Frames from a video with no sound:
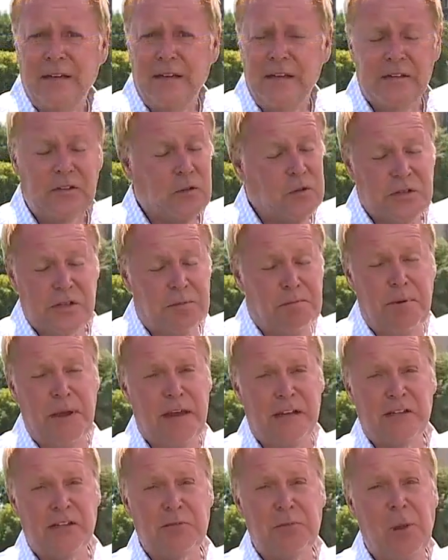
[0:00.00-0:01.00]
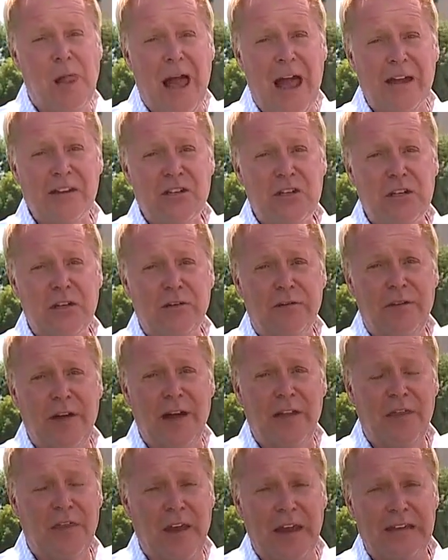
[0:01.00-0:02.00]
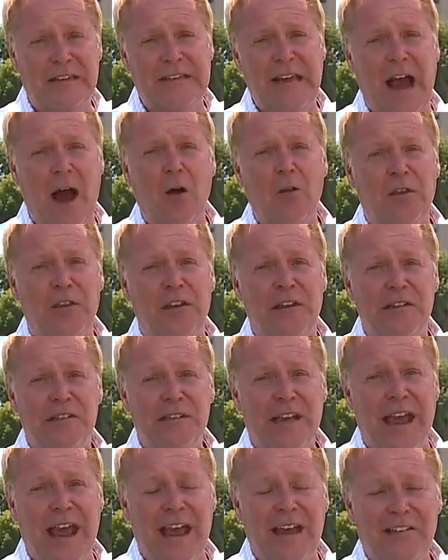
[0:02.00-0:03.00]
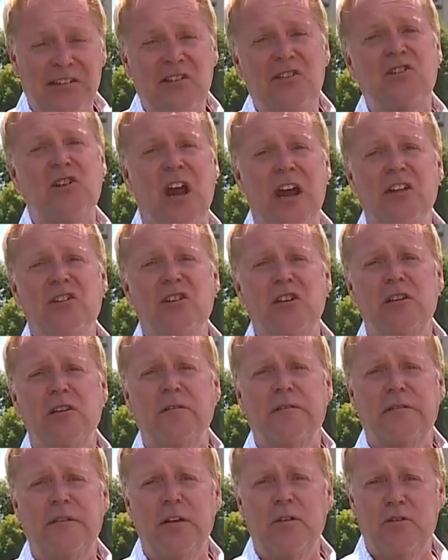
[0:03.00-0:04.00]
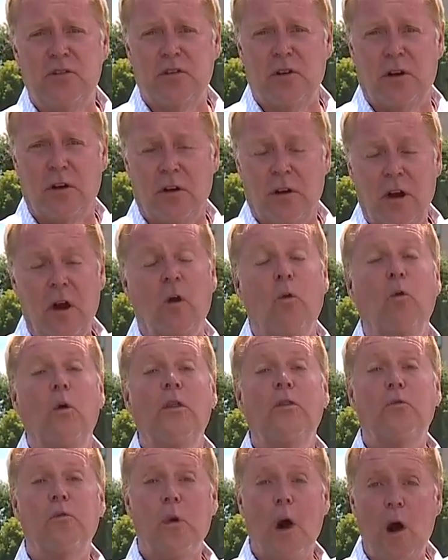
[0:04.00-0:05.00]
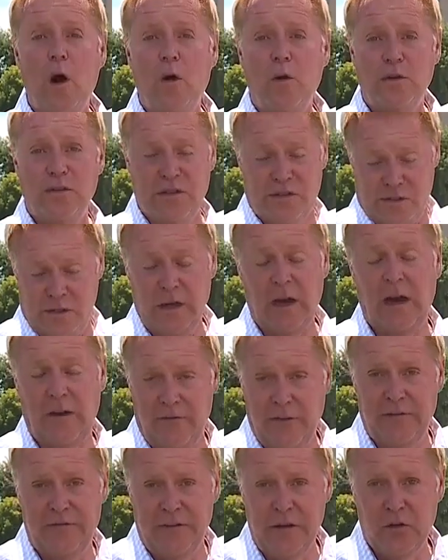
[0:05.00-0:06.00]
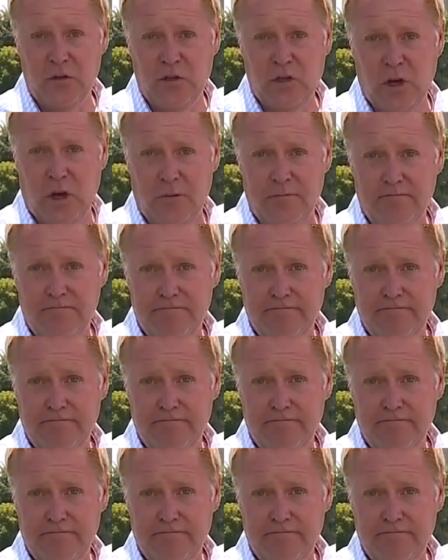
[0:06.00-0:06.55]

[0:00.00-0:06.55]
This was a big splashy event. They tout this as changing the future with roads of the future.